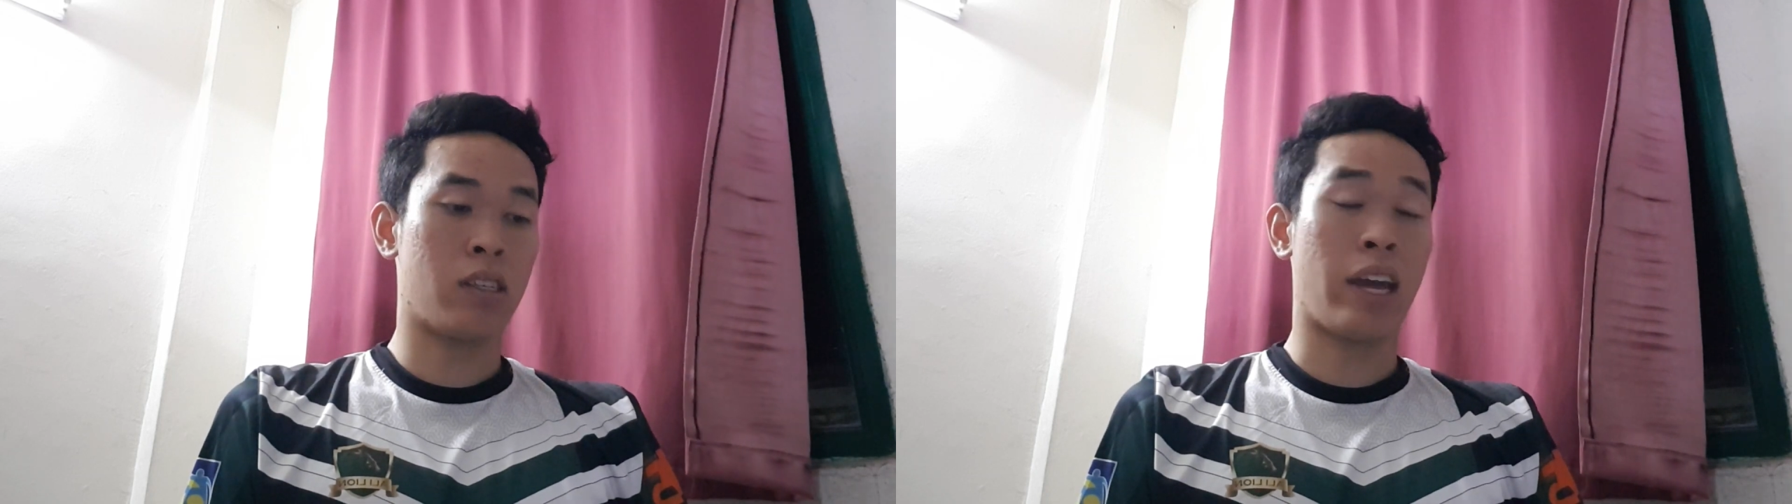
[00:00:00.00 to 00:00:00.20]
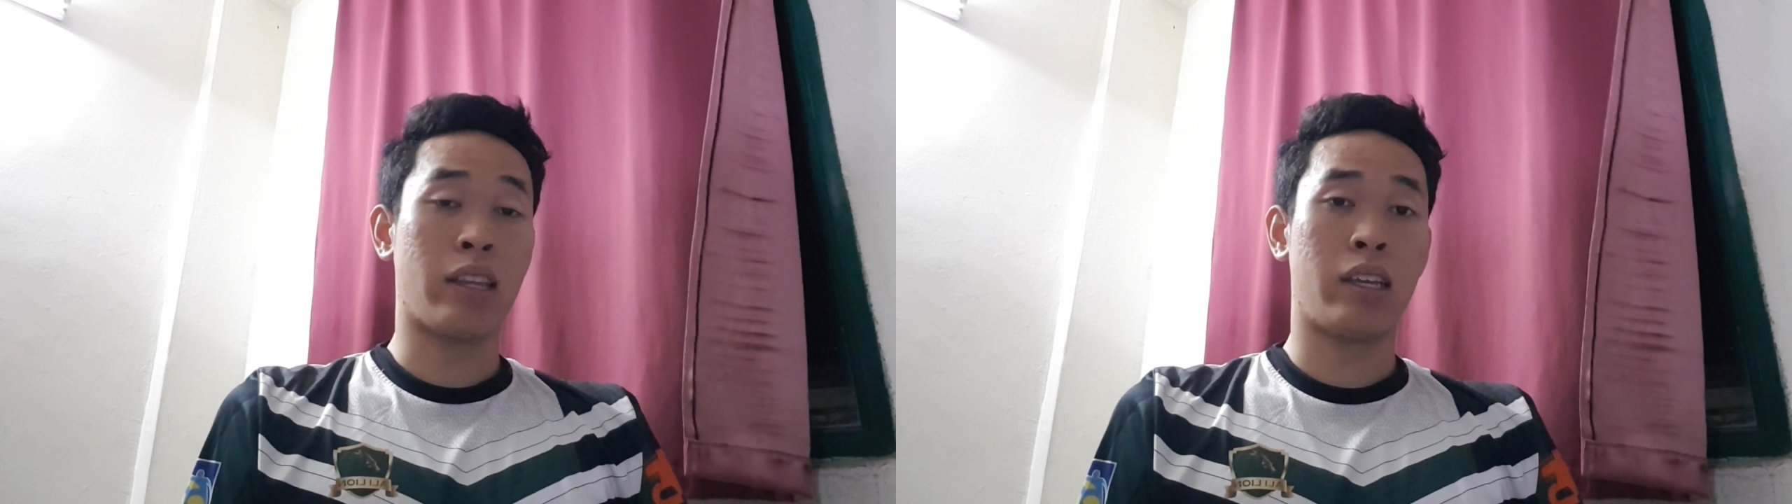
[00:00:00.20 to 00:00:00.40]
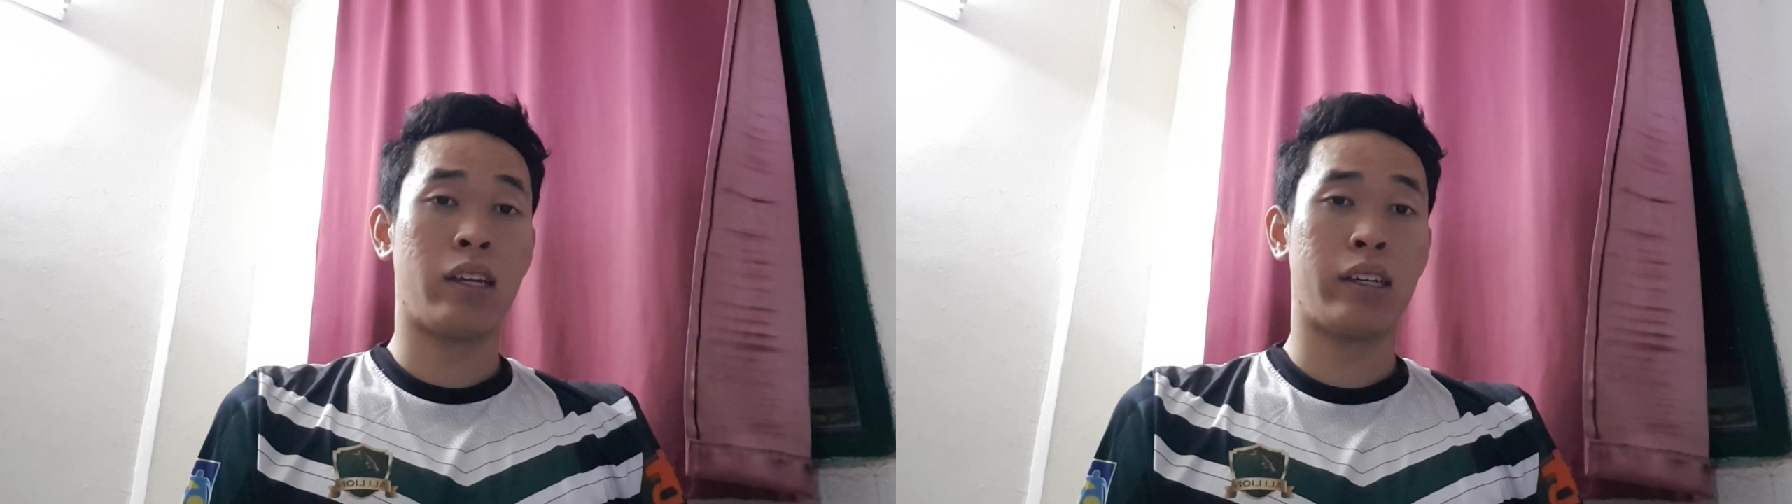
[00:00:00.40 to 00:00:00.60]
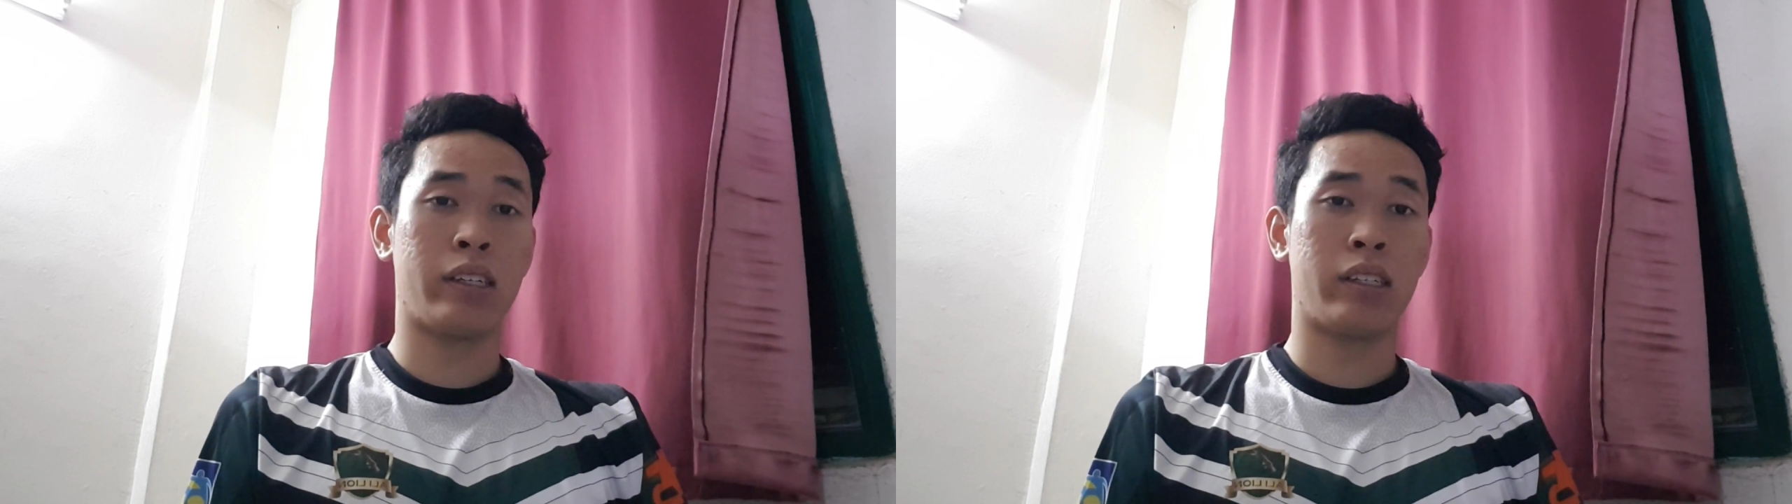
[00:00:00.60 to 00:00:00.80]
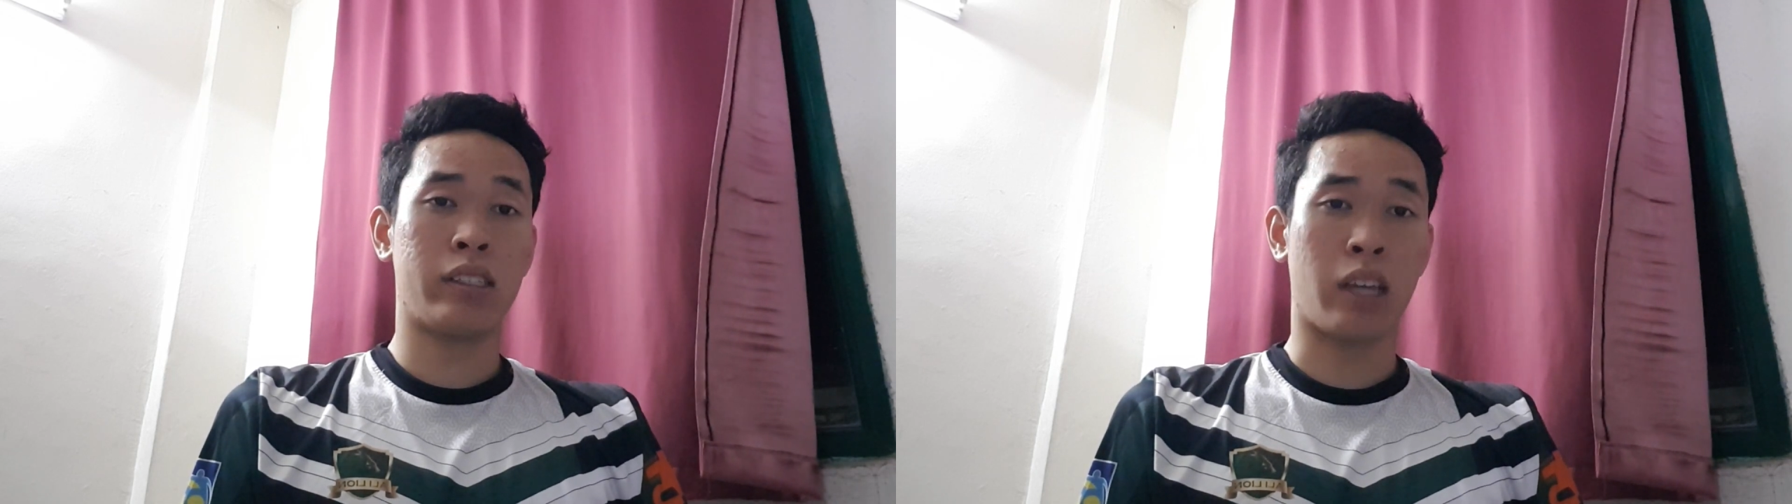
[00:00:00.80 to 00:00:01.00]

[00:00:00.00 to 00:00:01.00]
getting